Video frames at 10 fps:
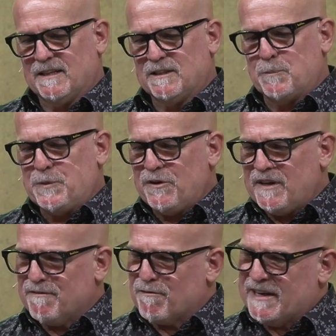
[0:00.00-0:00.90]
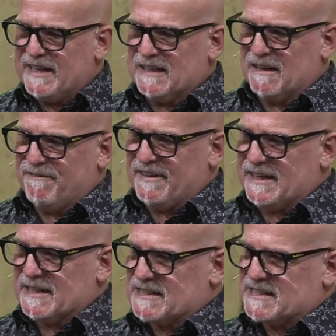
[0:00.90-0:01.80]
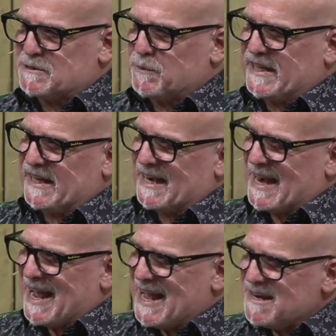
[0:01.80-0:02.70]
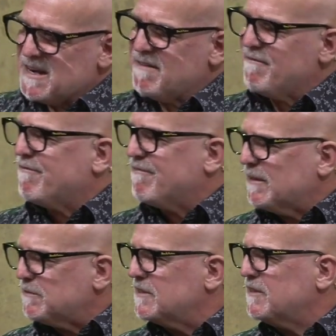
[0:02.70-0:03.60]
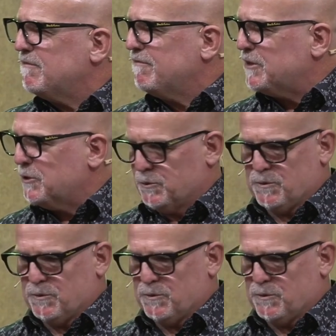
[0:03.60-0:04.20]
The beauty of reading Leviticus is we get an unfiltered view